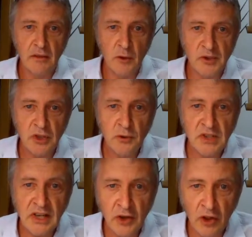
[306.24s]
There are two
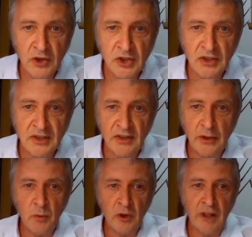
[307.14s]
technologies
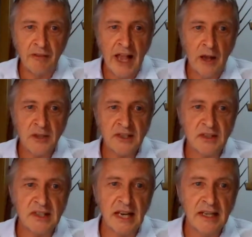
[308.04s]
that will allow us
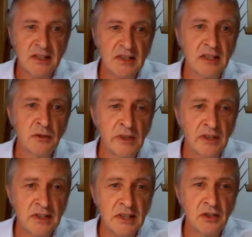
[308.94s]
to study
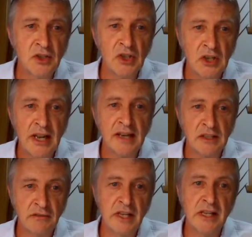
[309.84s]
skin gene
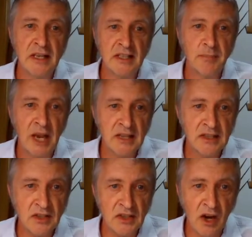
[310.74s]
activity in
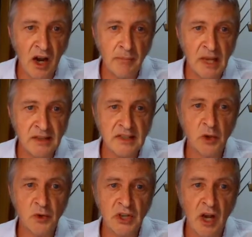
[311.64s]
space and time and
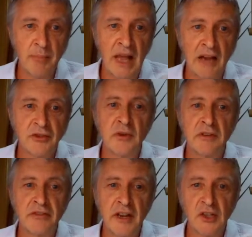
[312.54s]
cell type after
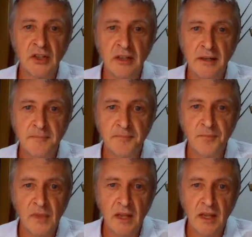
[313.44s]
infection.
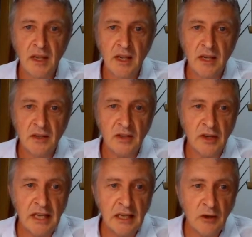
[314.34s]
So
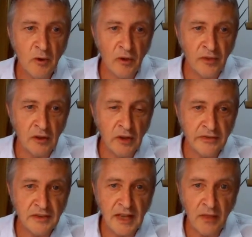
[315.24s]
here on the
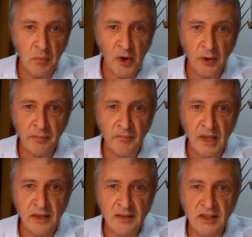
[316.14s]
left down the bottom
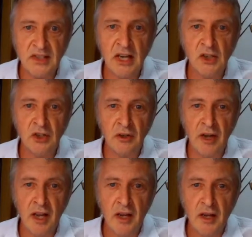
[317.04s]
is a section